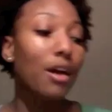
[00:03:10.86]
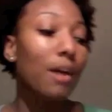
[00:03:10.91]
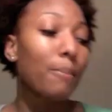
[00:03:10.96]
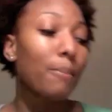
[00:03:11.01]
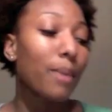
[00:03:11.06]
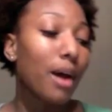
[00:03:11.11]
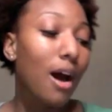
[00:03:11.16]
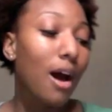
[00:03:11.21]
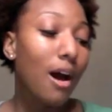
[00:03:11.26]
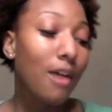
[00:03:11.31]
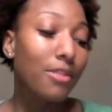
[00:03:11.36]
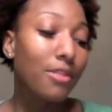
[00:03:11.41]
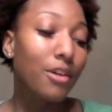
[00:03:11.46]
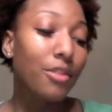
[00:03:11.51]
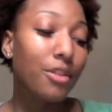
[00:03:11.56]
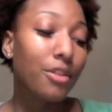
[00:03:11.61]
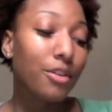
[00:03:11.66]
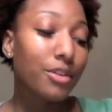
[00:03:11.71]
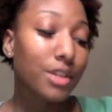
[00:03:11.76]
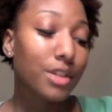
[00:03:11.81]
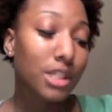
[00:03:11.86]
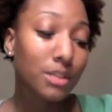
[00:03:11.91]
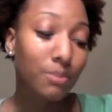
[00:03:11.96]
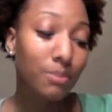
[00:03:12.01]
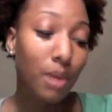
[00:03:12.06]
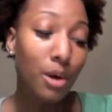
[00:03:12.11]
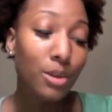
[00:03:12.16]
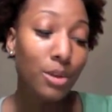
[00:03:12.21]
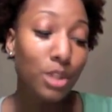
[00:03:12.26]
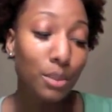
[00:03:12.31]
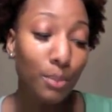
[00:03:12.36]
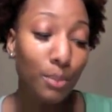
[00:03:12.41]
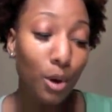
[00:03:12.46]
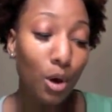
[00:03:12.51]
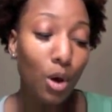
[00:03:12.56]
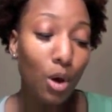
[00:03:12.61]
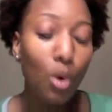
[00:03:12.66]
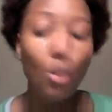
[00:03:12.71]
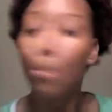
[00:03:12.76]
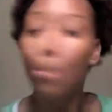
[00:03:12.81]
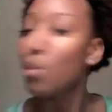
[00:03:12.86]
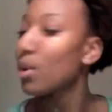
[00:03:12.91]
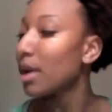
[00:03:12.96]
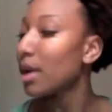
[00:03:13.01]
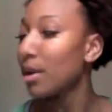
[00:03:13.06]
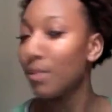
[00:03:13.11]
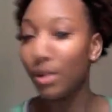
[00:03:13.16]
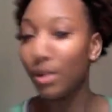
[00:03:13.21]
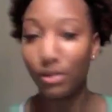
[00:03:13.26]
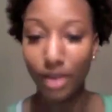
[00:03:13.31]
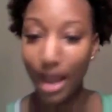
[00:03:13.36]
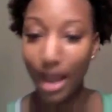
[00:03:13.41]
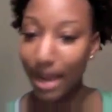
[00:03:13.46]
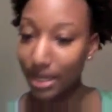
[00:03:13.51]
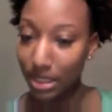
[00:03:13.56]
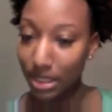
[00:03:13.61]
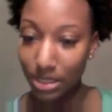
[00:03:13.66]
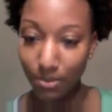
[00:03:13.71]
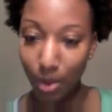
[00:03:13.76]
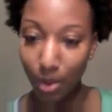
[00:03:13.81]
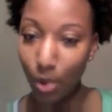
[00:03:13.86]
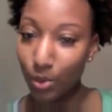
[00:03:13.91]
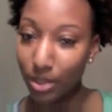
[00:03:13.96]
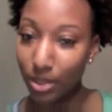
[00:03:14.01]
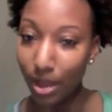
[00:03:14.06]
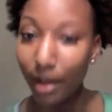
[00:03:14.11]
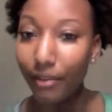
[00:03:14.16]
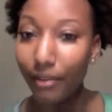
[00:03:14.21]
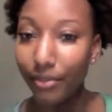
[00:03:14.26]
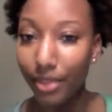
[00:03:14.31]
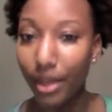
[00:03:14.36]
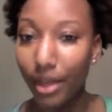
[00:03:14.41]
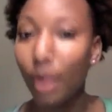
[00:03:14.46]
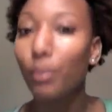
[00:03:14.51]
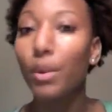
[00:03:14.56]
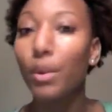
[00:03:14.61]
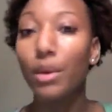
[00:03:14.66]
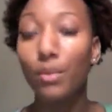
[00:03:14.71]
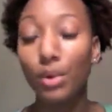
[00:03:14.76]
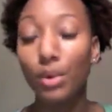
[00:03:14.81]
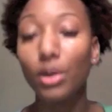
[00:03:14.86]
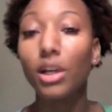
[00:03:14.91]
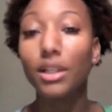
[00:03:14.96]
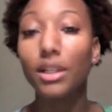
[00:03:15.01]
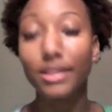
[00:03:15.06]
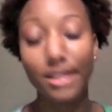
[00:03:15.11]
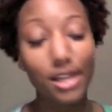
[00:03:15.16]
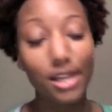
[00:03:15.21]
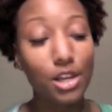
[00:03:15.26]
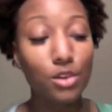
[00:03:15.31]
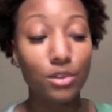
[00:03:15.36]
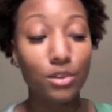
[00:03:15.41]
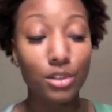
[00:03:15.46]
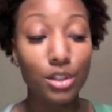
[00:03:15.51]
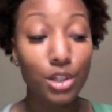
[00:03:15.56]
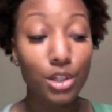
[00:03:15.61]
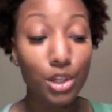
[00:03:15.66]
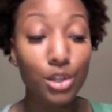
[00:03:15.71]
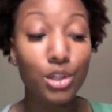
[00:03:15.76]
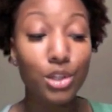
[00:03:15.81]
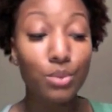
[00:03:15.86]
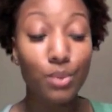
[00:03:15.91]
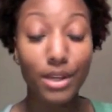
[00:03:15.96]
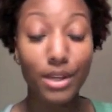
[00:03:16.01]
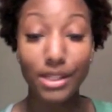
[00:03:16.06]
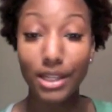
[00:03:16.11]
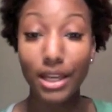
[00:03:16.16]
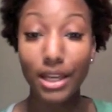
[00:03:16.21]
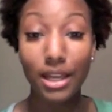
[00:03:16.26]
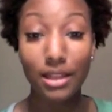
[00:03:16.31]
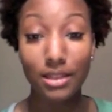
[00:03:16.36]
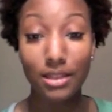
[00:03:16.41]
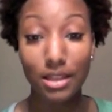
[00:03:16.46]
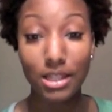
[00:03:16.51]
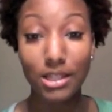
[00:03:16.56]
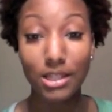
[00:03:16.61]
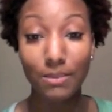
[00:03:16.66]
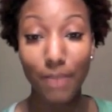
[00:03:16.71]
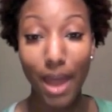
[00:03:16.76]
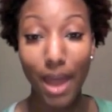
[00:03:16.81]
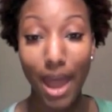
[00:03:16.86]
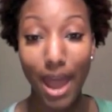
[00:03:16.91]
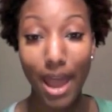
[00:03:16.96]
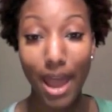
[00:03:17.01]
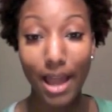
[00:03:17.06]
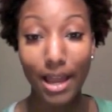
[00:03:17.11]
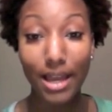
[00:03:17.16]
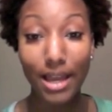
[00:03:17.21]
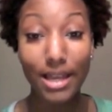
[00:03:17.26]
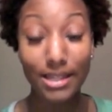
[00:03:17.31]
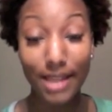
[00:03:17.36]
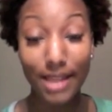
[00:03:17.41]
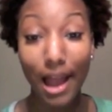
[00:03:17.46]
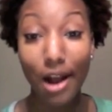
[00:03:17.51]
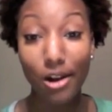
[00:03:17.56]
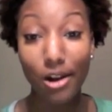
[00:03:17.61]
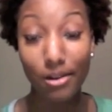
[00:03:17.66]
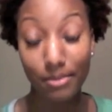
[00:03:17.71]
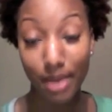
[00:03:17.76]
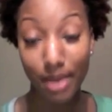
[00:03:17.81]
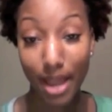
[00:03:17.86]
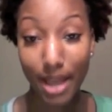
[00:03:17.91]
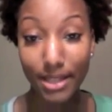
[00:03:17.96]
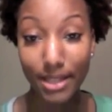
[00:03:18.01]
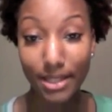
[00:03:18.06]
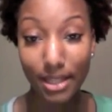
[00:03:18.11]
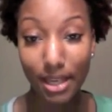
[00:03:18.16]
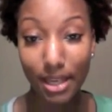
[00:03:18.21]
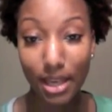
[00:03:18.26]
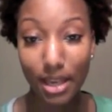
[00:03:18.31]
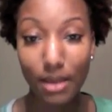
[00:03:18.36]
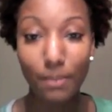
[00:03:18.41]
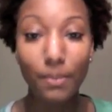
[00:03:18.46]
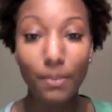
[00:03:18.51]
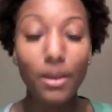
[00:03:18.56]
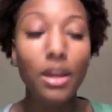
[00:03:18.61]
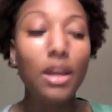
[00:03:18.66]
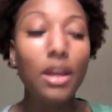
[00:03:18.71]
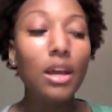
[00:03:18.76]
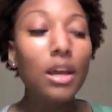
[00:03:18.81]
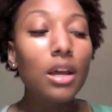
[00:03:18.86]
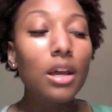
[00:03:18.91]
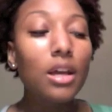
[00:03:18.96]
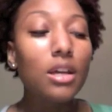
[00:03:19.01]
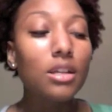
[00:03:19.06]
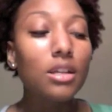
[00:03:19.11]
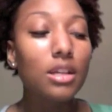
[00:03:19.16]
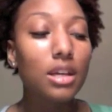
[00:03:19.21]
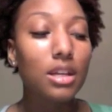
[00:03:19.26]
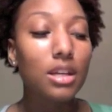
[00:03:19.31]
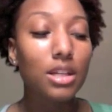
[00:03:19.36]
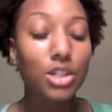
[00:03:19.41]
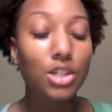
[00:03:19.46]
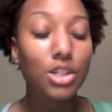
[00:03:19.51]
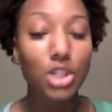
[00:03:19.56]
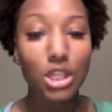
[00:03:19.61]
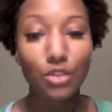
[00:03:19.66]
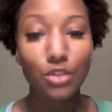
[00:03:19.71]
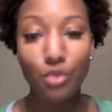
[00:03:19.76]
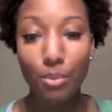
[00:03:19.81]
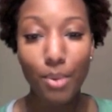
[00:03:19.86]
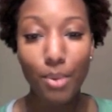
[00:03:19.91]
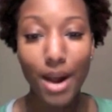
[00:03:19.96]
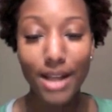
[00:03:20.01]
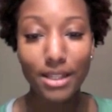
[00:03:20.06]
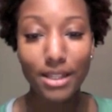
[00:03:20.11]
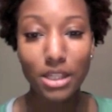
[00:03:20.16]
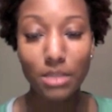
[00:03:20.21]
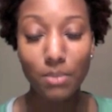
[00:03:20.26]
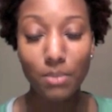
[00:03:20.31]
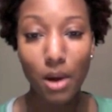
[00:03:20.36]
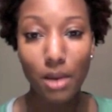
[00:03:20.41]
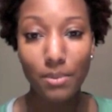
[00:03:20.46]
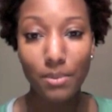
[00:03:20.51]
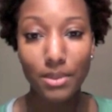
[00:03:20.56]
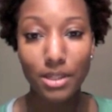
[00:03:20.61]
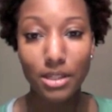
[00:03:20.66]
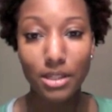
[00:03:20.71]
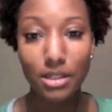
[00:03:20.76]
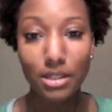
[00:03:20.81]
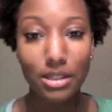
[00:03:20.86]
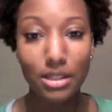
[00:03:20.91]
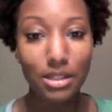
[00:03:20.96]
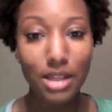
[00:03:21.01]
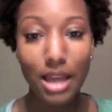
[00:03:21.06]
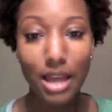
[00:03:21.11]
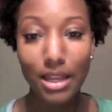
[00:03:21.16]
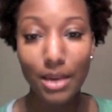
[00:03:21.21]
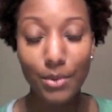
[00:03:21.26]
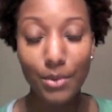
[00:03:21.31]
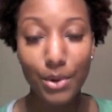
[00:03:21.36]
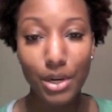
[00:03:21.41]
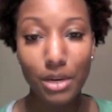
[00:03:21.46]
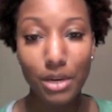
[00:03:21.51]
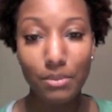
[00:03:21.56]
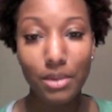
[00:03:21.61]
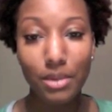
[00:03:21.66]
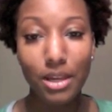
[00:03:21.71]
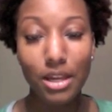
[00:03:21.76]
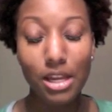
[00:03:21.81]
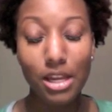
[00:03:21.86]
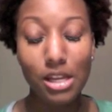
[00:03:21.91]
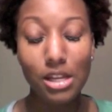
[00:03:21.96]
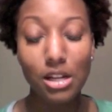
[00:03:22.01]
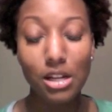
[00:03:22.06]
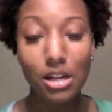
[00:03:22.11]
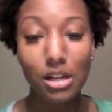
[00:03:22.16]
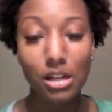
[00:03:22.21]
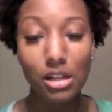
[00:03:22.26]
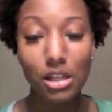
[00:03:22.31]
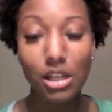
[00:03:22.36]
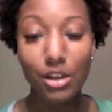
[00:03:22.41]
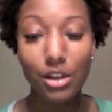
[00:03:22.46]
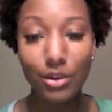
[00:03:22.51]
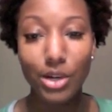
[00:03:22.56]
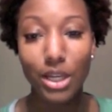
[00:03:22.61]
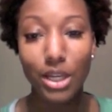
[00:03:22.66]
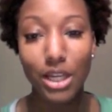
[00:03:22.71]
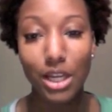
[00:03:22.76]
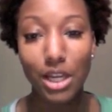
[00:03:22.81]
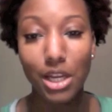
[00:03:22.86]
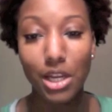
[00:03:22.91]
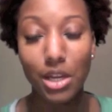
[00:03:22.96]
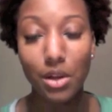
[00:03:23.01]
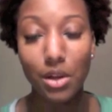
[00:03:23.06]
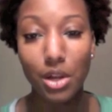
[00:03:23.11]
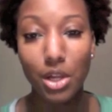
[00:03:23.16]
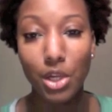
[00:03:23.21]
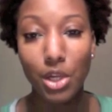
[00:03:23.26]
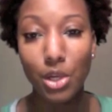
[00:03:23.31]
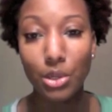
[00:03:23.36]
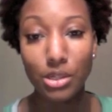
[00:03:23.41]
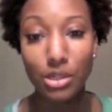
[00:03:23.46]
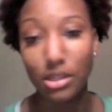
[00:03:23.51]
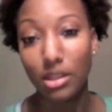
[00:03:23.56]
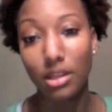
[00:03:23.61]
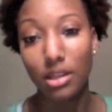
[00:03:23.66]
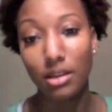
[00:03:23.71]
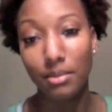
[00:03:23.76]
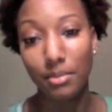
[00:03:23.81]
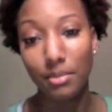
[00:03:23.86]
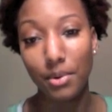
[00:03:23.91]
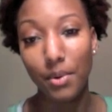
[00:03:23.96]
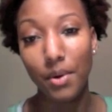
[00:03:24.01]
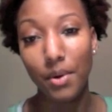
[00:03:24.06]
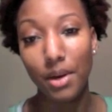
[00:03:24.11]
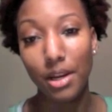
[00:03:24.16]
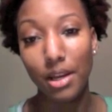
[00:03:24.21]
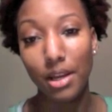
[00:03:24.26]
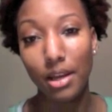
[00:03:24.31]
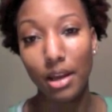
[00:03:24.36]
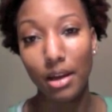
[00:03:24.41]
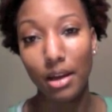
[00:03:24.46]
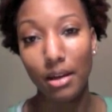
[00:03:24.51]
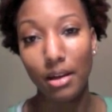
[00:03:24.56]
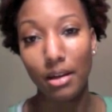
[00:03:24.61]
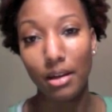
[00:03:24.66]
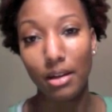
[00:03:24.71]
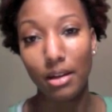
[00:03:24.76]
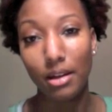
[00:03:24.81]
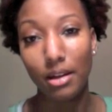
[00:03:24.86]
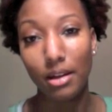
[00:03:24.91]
But although they're disposable, we will not dispose of them. We will continue to use what's in this pack. It's our pack to keep, and it's just for practice purposes. It's not like we're going to be literally using them on an